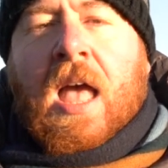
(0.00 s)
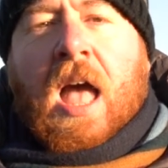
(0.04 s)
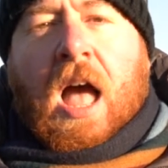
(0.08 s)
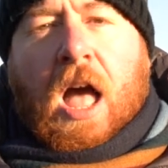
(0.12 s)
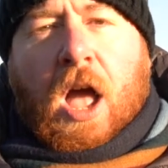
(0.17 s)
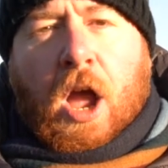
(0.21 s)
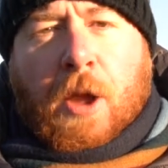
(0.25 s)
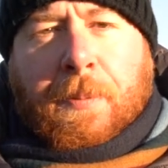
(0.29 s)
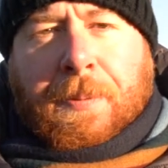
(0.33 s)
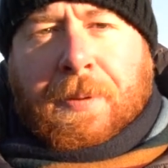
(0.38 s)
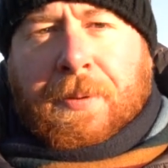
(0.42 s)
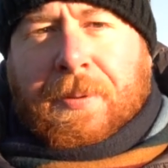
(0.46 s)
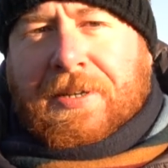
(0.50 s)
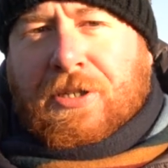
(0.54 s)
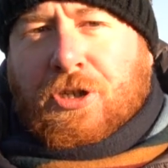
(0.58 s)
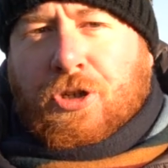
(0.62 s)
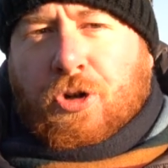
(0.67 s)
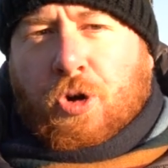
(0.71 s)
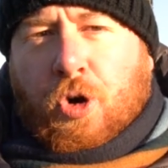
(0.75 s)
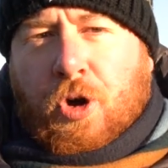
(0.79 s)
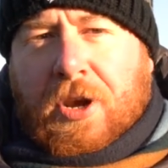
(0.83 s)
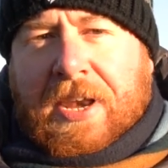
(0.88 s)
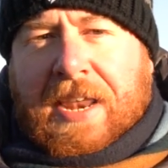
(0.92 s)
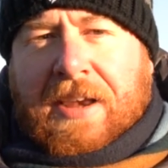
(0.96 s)
I hope you
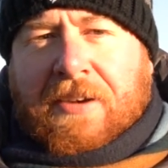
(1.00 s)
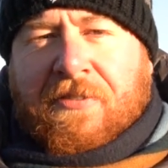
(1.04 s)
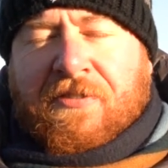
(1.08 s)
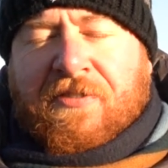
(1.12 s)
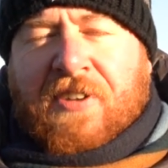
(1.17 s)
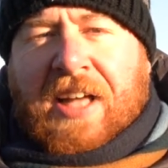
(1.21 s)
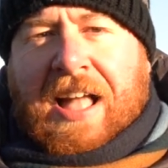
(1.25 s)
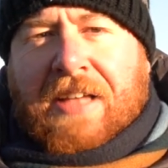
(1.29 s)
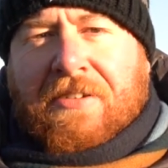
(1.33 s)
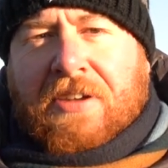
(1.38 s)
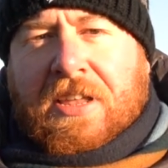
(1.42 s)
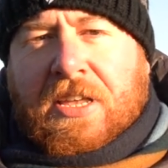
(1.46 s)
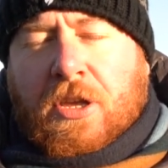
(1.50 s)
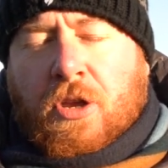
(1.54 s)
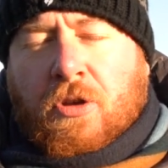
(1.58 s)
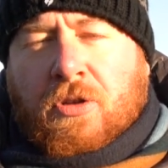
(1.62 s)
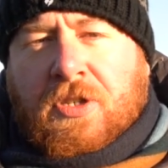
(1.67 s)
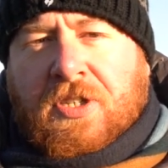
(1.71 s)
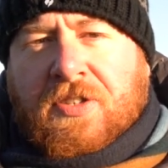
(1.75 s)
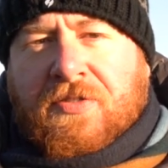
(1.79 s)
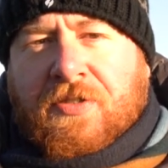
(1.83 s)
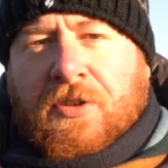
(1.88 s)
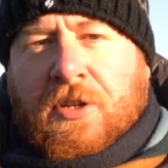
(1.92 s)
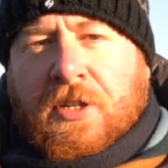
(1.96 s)
enjoyed it and found it
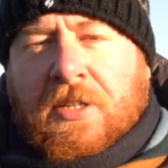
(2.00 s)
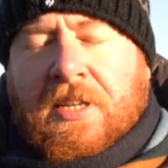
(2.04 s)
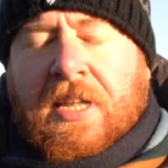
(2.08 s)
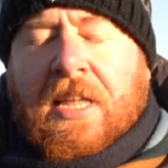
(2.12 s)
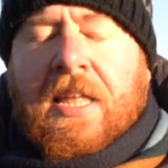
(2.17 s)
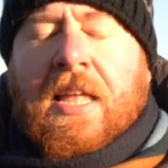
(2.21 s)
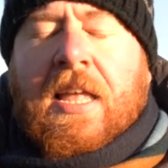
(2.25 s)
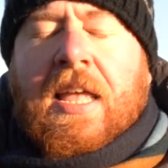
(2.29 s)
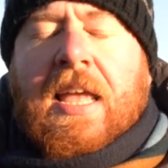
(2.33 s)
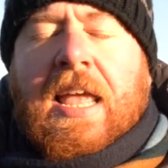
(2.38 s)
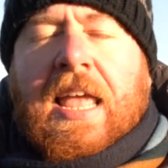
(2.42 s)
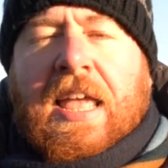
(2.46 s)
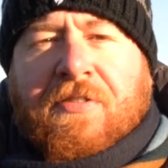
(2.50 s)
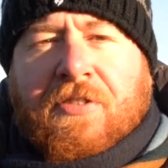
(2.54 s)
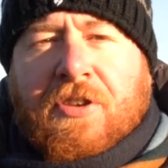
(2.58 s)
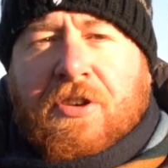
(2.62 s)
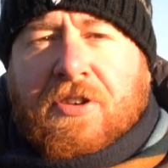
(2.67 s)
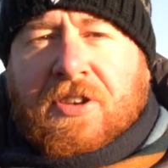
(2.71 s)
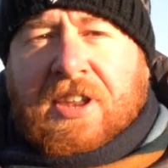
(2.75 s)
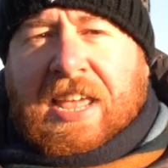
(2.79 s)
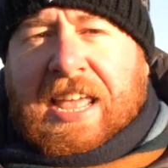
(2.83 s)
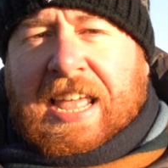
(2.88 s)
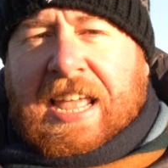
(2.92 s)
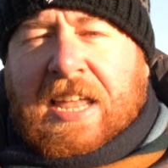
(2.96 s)
useful. If you
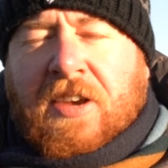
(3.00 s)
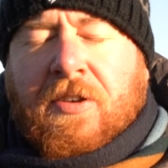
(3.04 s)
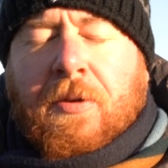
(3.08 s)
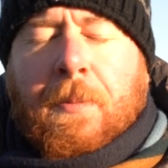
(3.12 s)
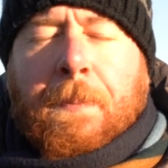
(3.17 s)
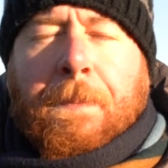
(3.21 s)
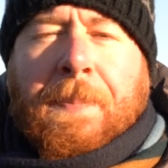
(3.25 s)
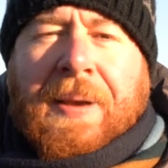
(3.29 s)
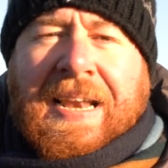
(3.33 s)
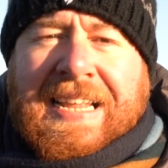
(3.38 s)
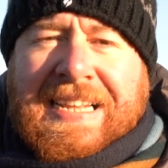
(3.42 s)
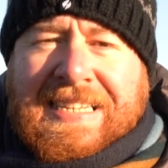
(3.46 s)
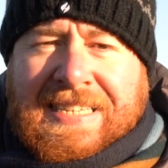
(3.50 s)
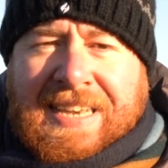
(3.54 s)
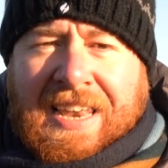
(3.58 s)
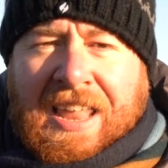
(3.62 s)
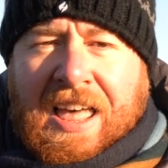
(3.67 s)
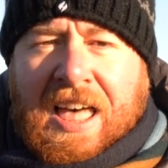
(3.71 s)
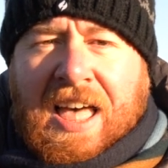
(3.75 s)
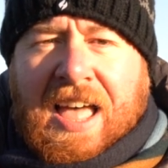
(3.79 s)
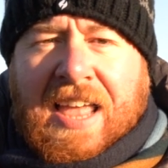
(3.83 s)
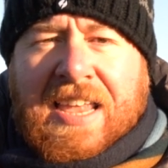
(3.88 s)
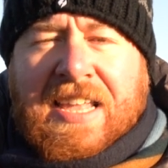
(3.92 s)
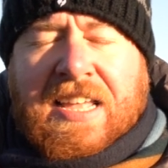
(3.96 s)
did, please
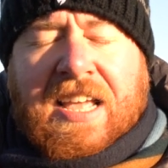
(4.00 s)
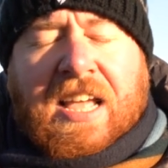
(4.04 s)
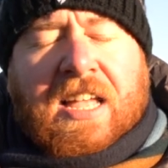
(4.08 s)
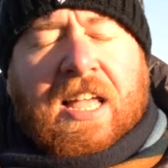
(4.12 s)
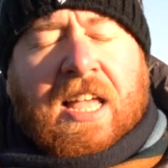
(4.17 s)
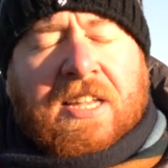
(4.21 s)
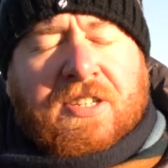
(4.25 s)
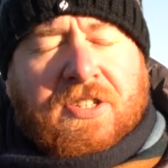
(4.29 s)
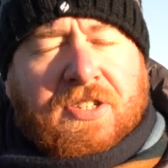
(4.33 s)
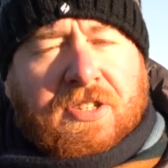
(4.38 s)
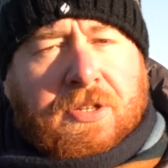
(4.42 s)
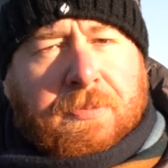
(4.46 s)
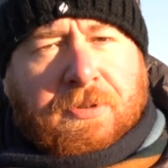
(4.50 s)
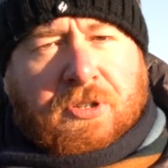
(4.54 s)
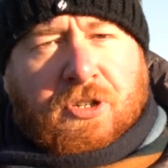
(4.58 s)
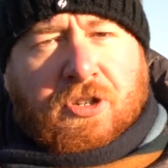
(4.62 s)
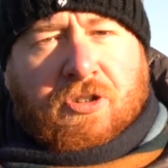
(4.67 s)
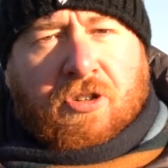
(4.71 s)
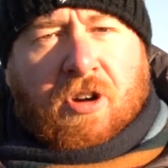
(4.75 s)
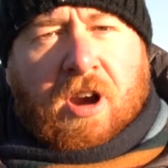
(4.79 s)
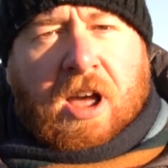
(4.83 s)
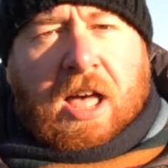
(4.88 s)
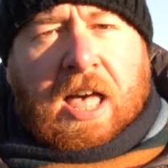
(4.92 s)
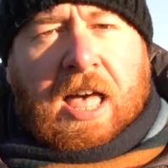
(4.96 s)
like and
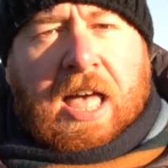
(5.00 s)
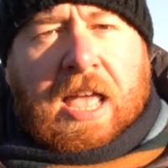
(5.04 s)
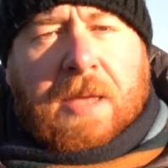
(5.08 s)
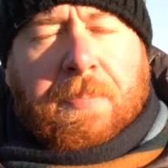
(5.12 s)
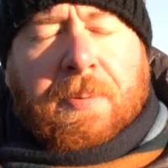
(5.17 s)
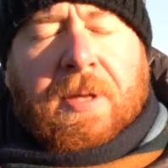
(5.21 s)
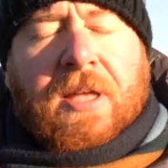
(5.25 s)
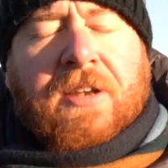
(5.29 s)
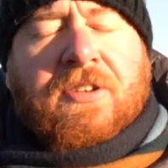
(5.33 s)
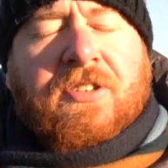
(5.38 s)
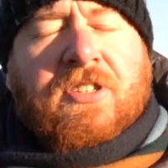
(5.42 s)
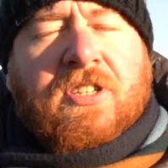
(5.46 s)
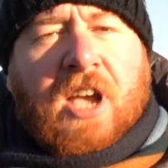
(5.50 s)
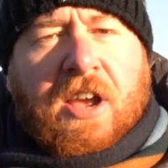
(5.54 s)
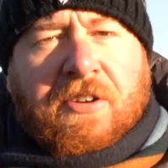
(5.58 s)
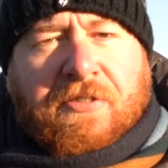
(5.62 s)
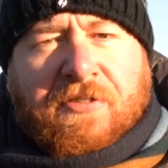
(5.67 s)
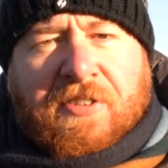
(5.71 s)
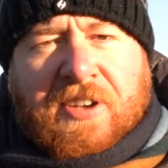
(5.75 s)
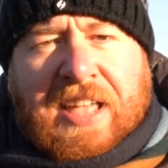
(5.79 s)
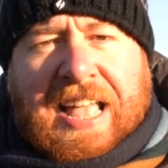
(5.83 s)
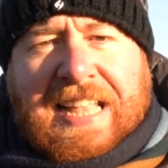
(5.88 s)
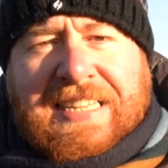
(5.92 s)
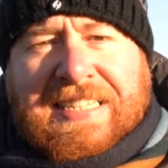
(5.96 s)
subscribe, and don't
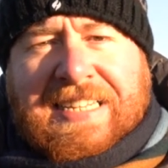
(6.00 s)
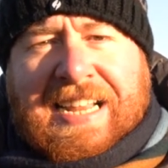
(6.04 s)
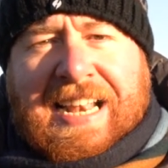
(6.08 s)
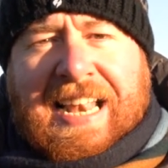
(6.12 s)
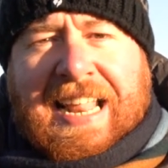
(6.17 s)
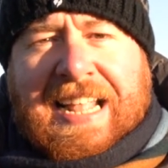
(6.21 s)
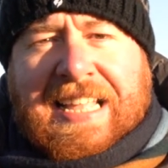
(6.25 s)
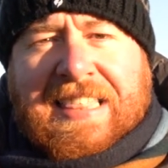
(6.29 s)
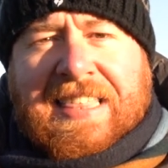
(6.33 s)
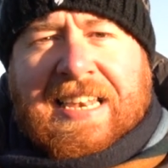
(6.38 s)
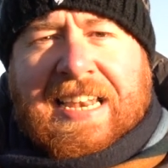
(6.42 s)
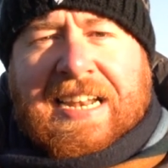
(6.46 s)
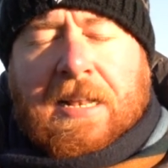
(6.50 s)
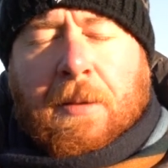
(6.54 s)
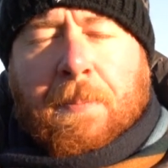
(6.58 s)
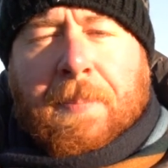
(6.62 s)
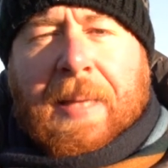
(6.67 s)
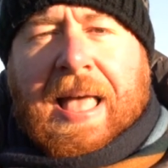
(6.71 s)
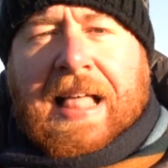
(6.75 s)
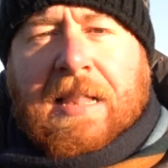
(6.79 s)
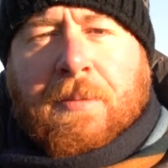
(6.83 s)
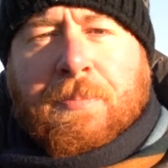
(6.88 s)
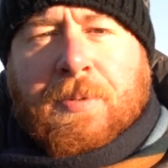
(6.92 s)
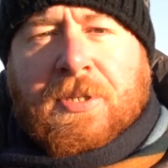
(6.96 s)
forget to click the little
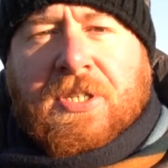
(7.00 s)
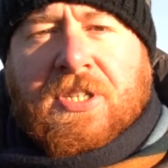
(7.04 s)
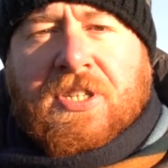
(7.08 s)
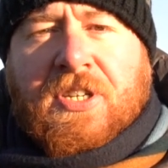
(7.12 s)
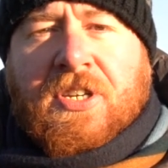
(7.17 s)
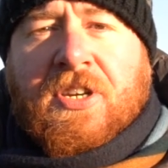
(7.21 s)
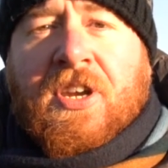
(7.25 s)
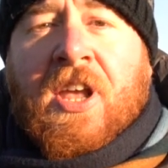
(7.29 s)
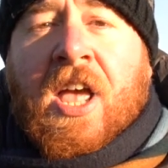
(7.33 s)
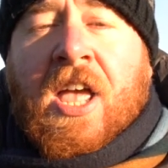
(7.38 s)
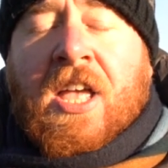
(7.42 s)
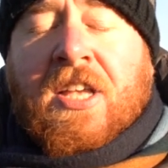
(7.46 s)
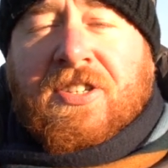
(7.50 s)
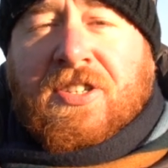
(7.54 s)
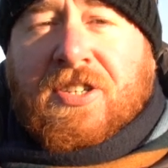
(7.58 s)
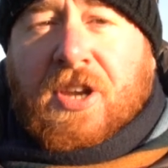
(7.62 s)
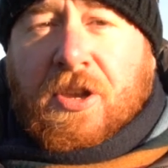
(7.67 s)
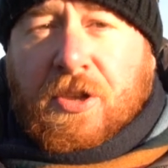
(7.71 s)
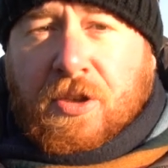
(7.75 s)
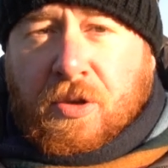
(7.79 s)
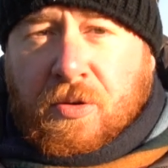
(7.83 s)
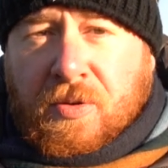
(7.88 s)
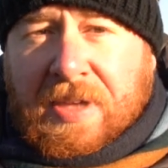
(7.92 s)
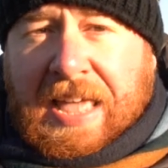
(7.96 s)
bell button so
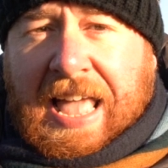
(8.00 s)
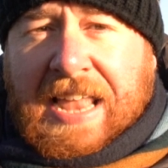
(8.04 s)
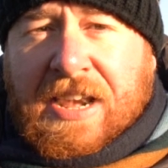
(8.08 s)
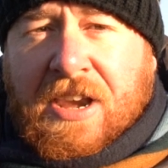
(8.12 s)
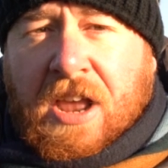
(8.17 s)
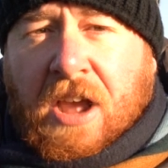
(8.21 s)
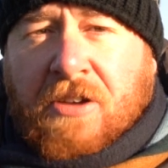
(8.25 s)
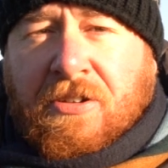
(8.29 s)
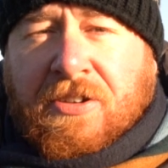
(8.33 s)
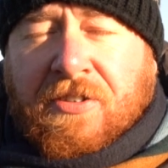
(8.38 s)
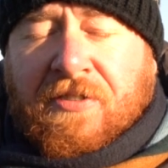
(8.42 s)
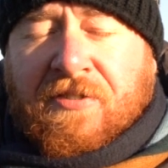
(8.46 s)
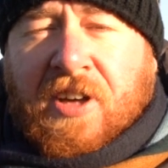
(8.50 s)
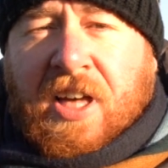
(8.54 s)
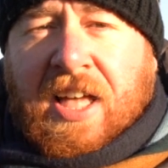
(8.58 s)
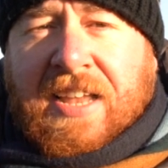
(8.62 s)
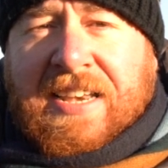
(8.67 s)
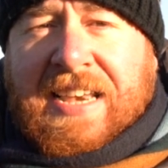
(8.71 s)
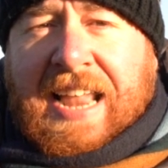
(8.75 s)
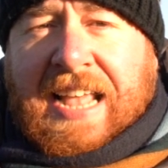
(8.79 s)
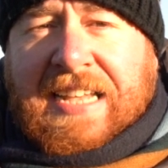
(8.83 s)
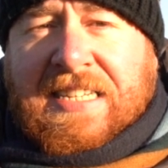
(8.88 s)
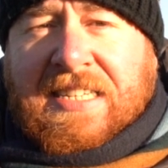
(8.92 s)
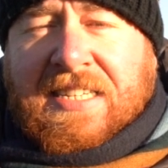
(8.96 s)
you get
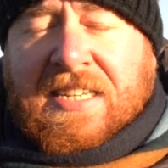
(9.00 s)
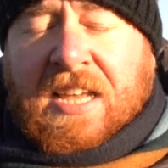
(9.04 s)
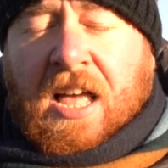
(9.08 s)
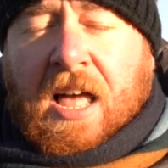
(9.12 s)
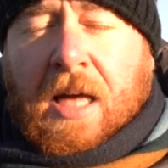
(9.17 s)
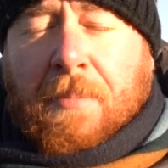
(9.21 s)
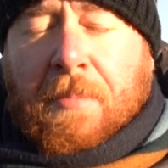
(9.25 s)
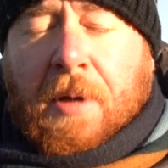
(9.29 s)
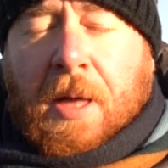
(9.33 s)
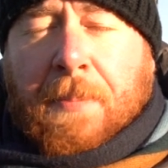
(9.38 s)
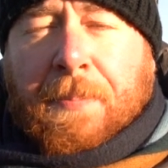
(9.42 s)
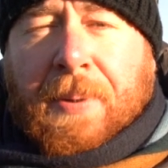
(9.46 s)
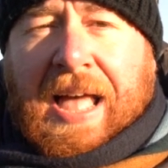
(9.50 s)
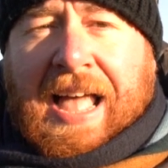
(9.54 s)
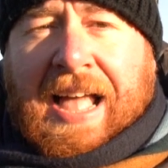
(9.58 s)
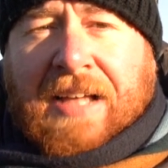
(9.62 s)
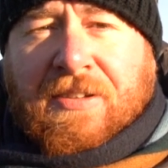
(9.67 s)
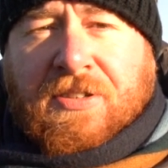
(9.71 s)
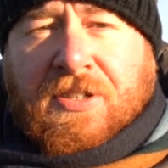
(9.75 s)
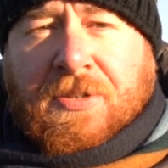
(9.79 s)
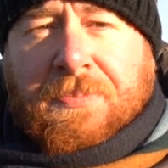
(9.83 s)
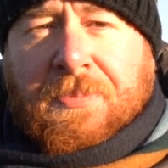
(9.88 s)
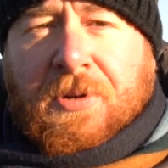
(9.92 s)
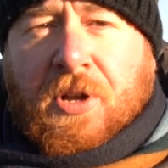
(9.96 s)
notified next time I put
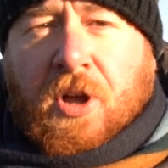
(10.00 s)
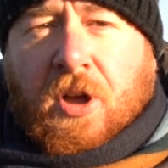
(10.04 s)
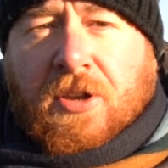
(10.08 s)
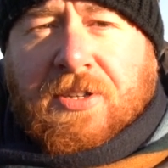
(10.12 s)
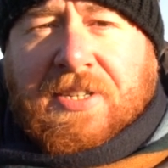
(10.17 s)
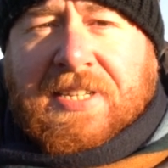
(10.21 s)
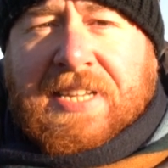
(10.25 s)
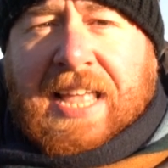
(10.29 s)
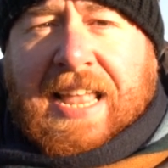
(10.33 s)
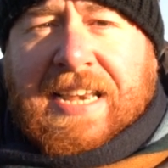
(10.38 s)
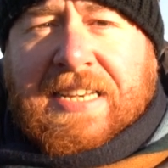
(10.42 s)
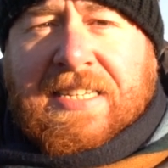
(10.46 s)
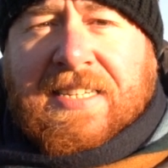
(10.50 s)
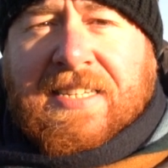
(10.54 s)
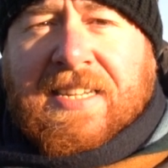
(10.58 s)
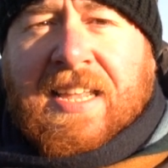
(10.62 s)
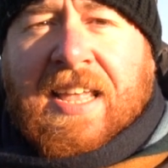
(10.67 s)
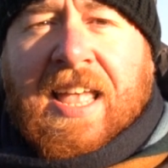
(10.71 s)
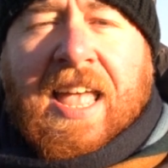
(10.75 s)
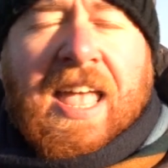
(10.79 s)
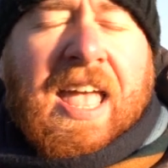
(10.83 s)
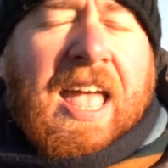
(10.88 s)
out some content.